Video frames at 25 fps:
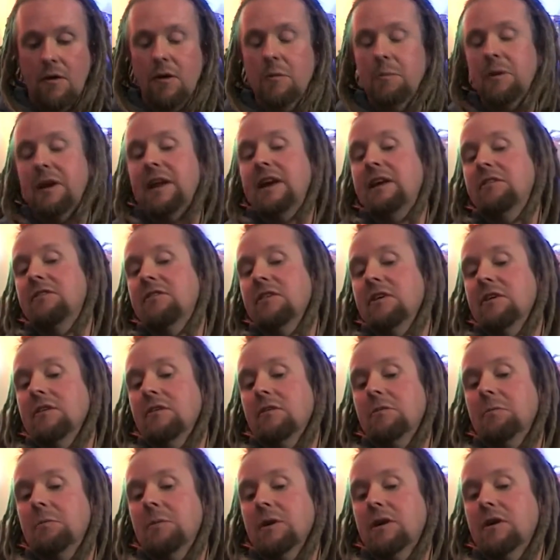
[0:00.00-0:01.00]
Well, I believed
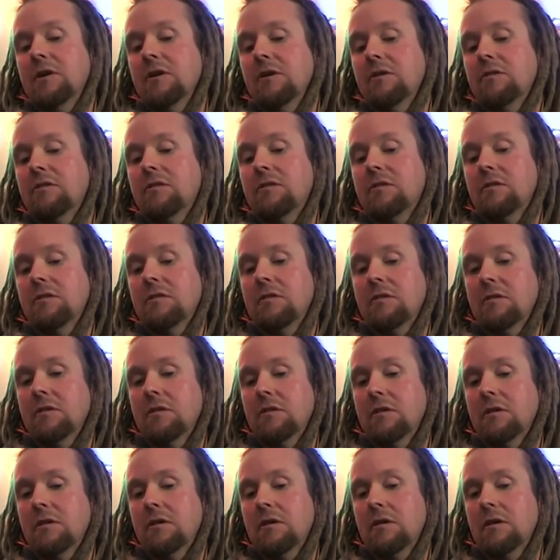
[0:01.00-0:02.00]
it was because
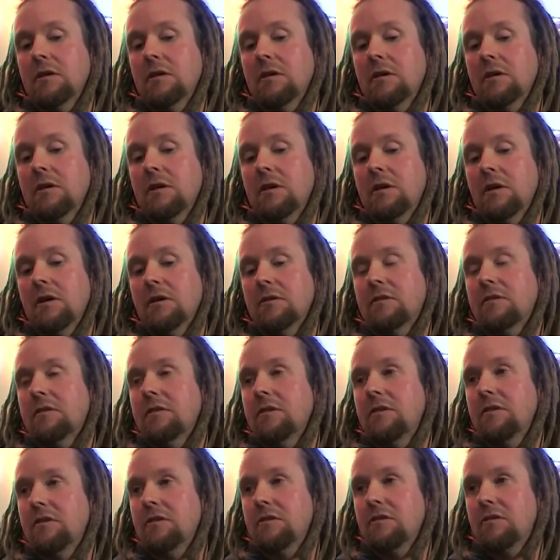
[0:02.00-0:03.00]
I'd
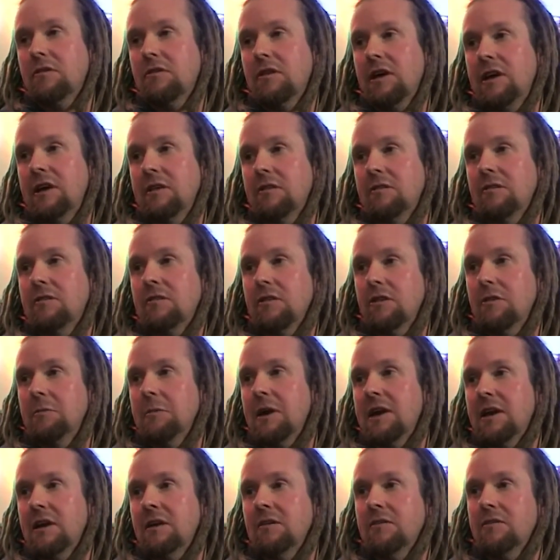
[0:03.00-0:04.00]
seen
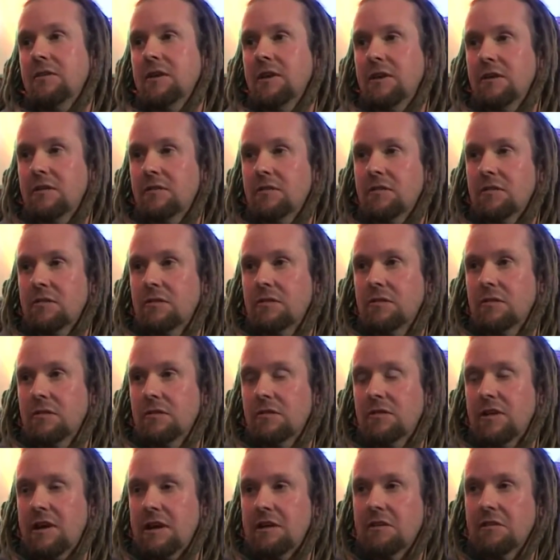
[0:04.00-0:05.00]
too many of these
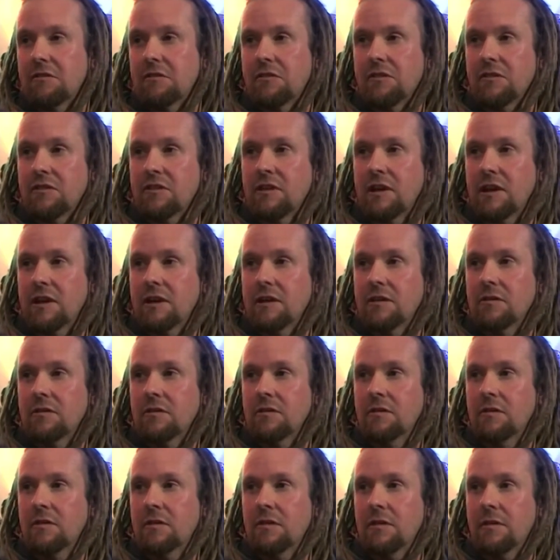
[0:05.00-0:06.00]
secret
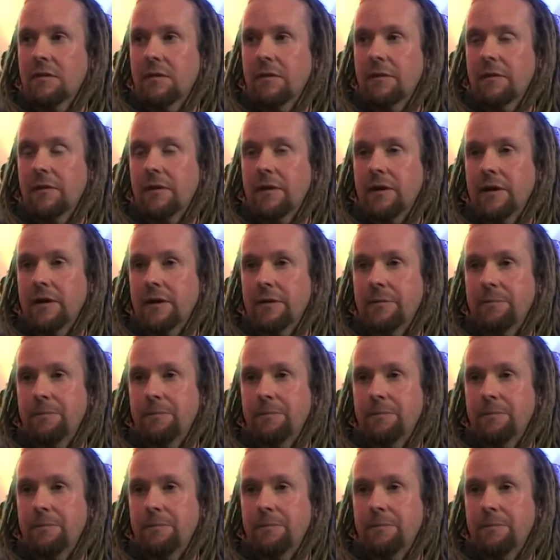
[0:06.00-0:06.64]
facilities Right.